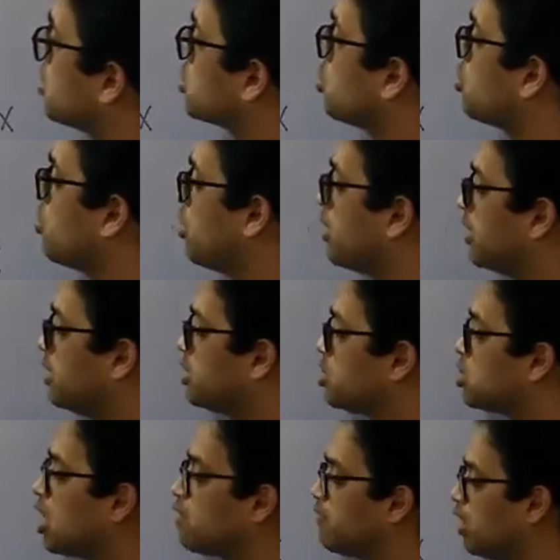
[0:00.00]
So your
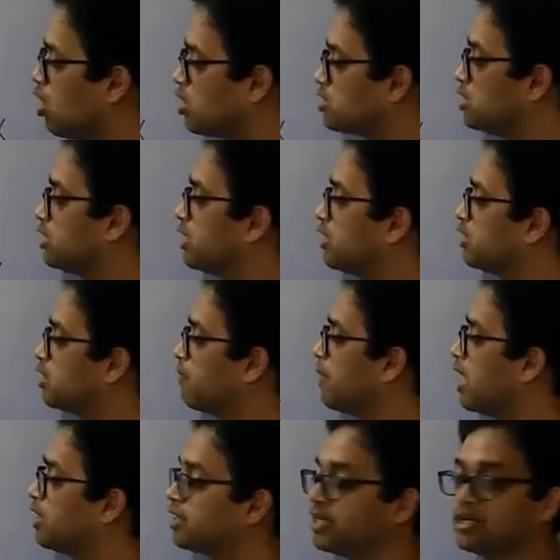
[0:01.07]
initial velocity, the
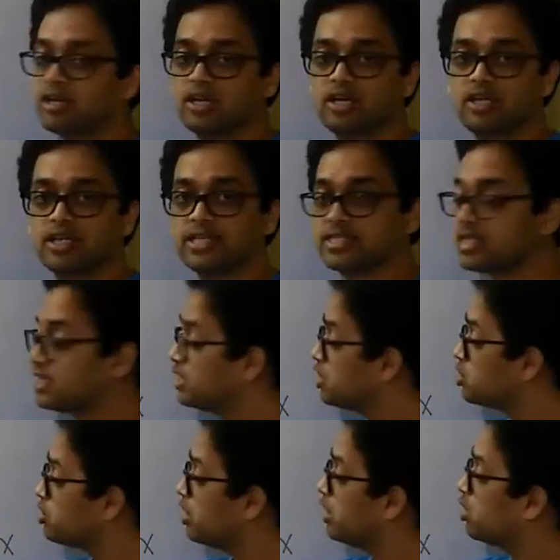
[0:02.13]
particle is
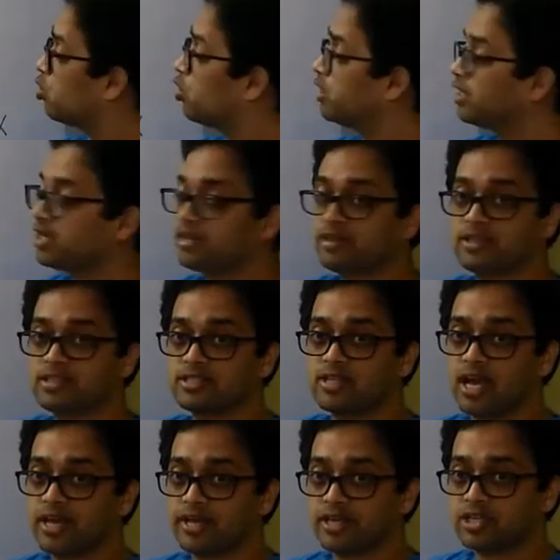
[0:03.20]
initially going in this
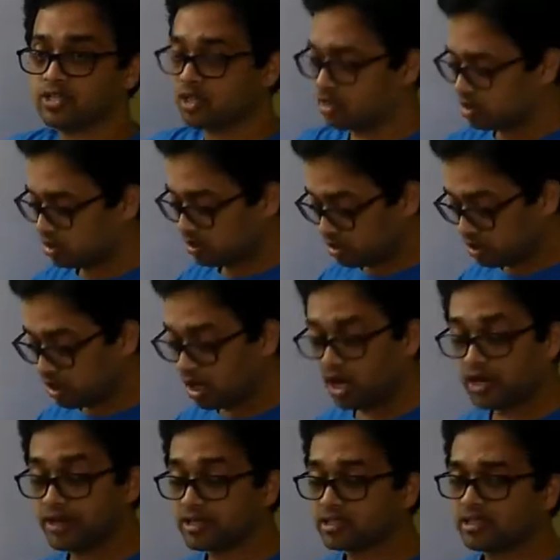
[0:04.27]
direction.
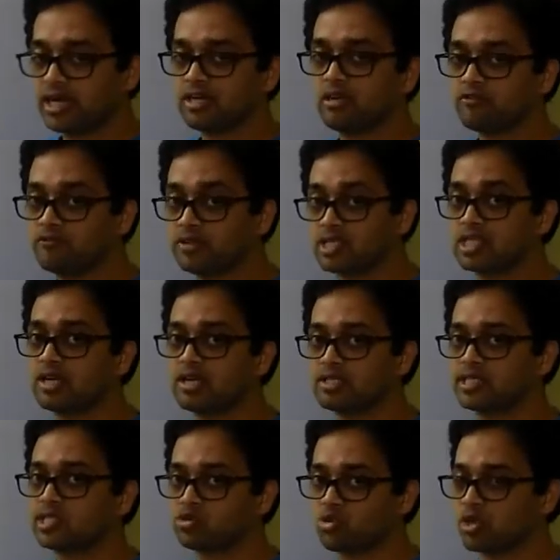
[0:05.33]
Understand the physical
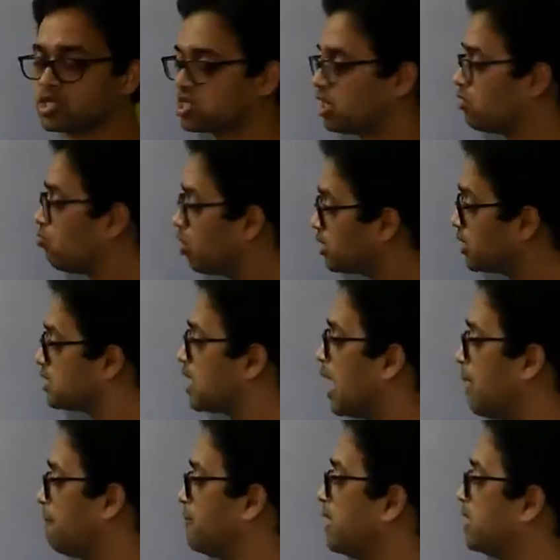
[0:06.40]
situation. What is
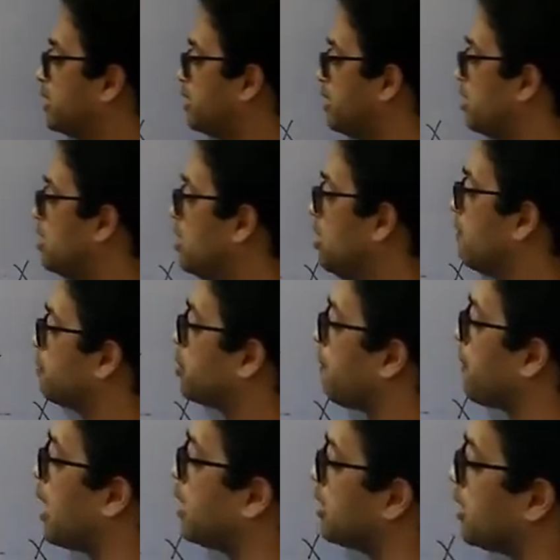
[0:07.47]
happening here? The
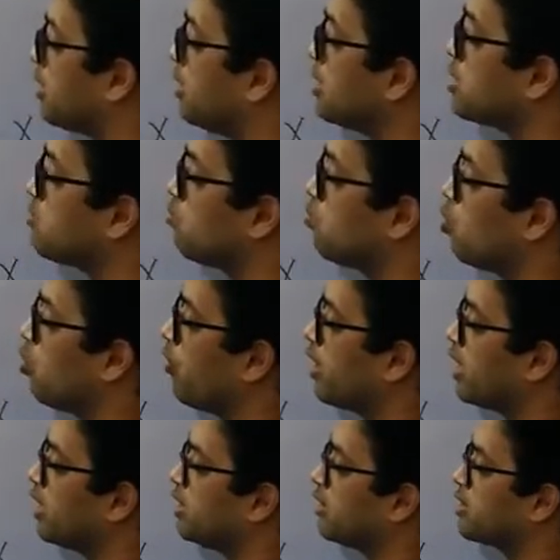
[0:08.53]
particle is
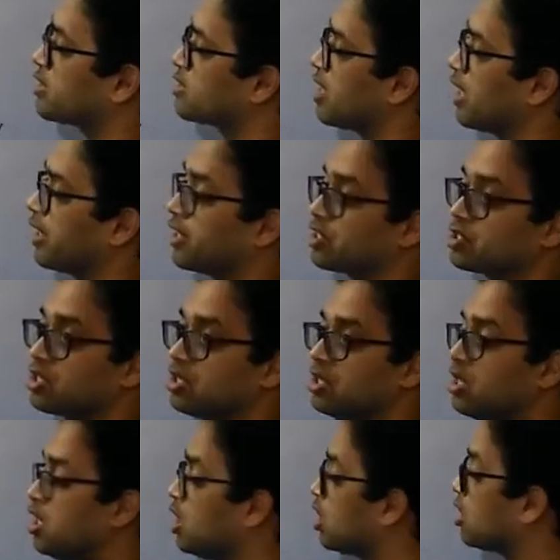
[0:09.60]
moving in this direction.
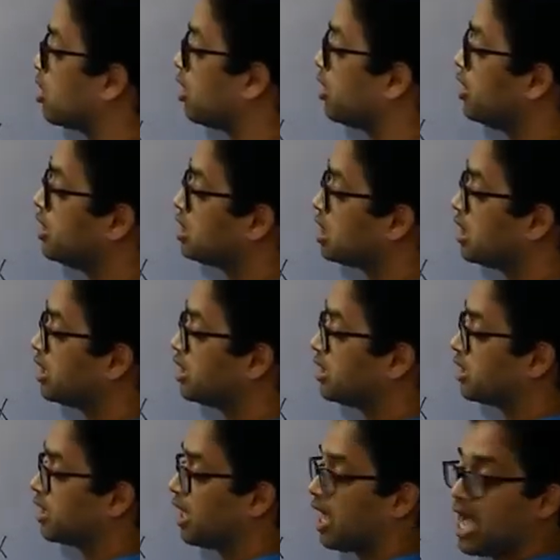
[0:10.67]
Currently
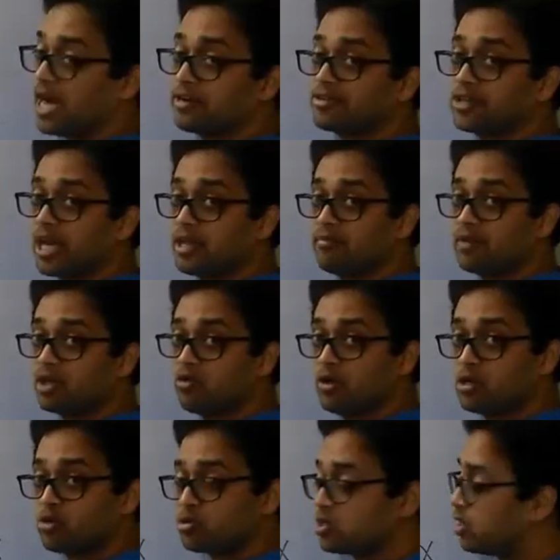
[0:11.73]
at time
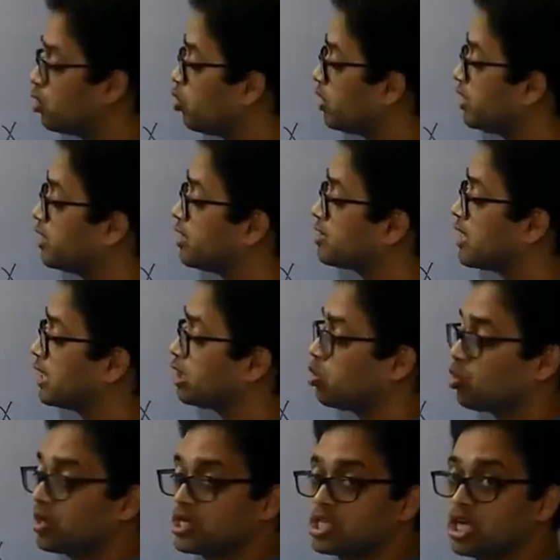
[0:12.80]
equal to 0, it is at
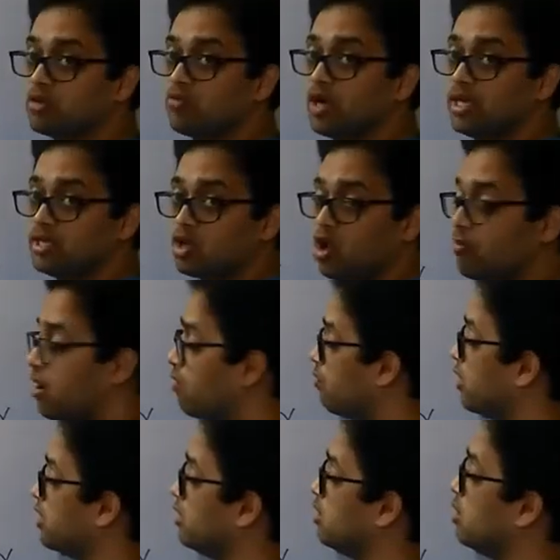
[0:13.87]
location 1,
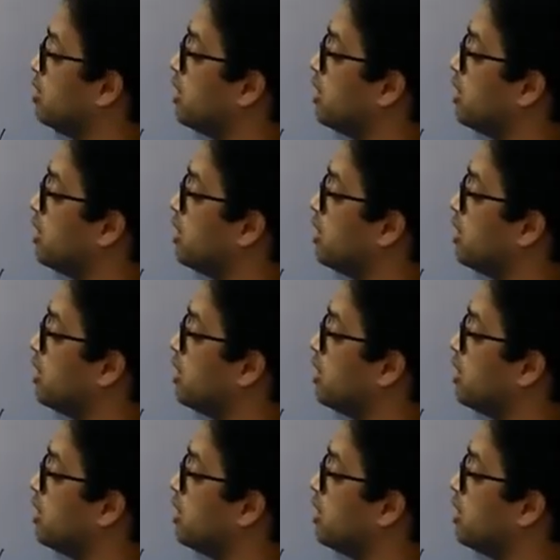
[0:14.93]
1